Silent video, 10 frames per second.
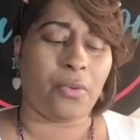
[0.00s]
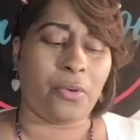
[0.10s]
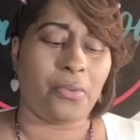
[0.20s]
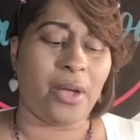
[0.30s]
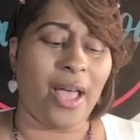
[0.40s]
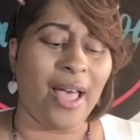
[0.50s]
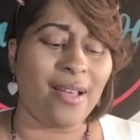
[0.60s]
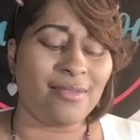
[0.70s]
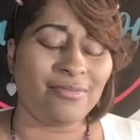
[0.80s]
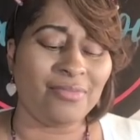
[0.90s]

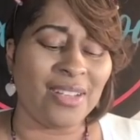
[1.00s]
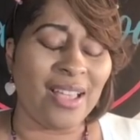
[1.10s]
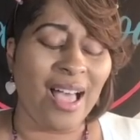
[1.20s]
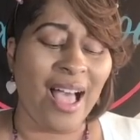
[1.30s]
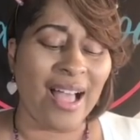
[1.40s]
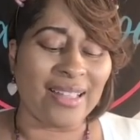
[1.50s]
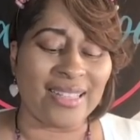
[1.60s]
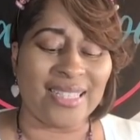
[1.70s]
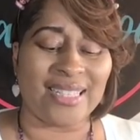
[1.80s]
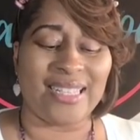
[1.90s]
around, I can
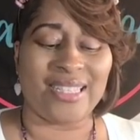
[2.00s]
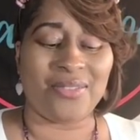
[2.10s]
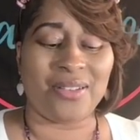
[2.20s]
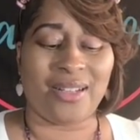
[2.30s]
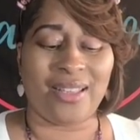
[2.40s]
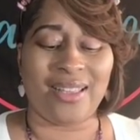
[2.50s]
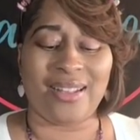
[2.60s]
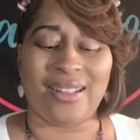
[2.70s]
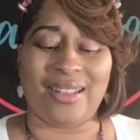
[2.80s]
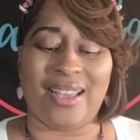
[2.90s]
see so
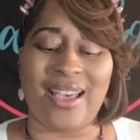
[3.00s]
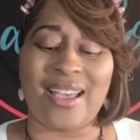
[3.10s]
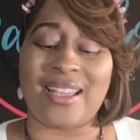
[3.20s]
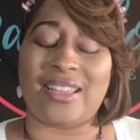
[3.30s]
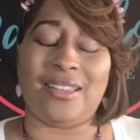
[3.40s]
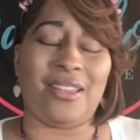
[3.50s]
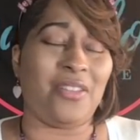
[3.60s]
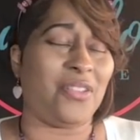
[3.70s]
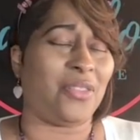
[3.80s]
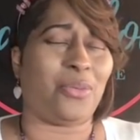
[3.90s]
clearly,
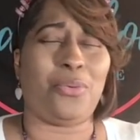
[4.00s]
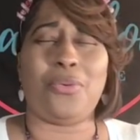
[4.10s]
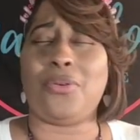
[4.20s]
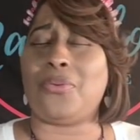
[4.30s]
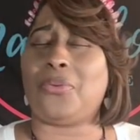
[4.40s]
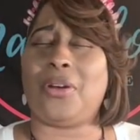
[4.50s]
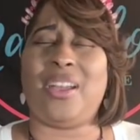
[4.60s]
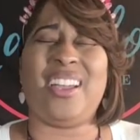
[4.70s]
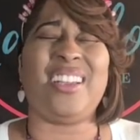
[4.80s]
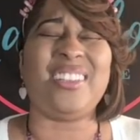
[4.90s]
even through the
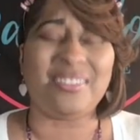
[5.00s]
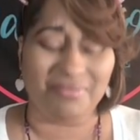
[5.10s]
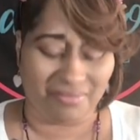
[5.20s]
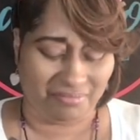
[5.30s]
rain.